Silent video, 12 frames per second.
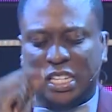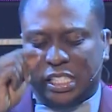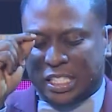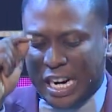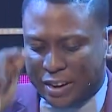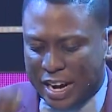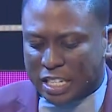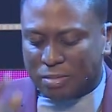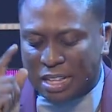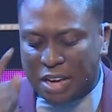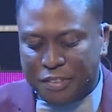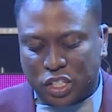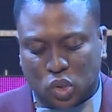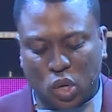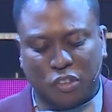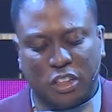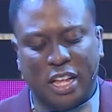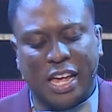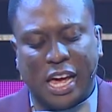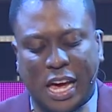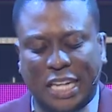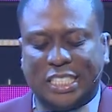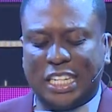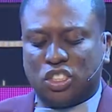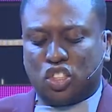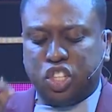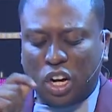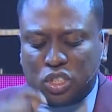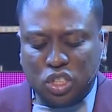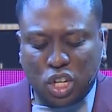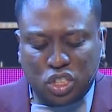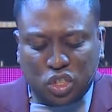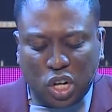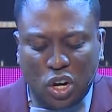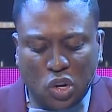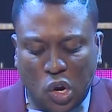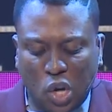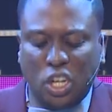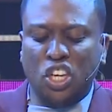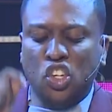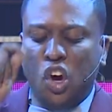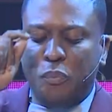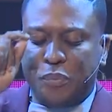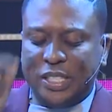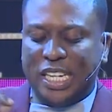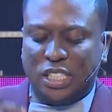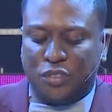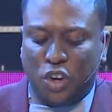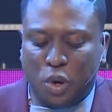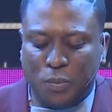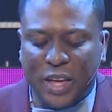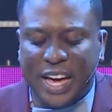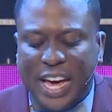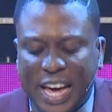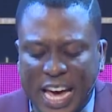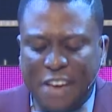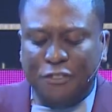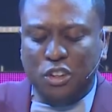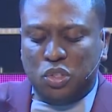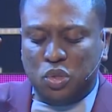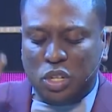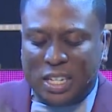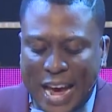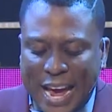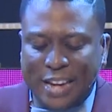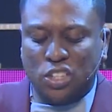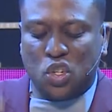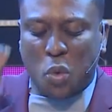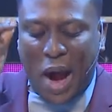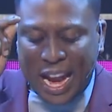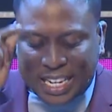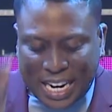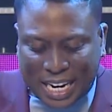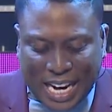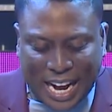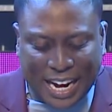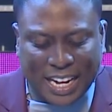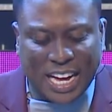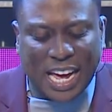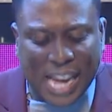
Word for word: Zechariah chapter 9 verse 12. He said, talk to your stronghold, you prisoners of hope. Even today do I declare.